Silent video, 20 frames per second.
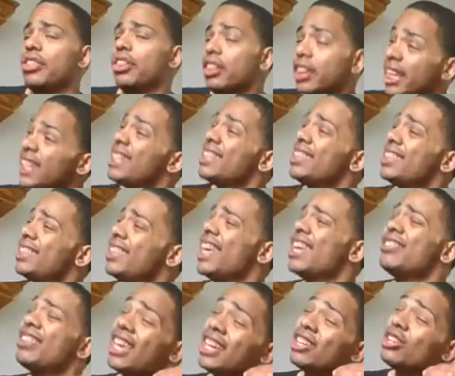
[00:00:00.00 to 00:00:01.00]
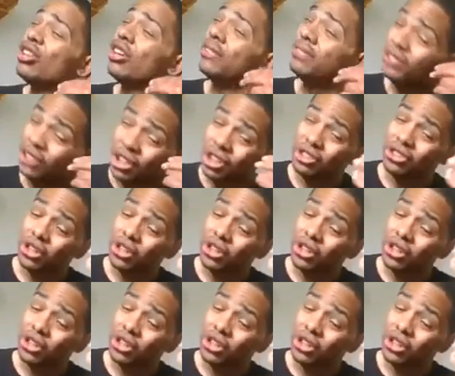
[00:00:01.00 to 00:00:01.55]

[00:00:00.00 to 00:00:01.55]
least that they could have done,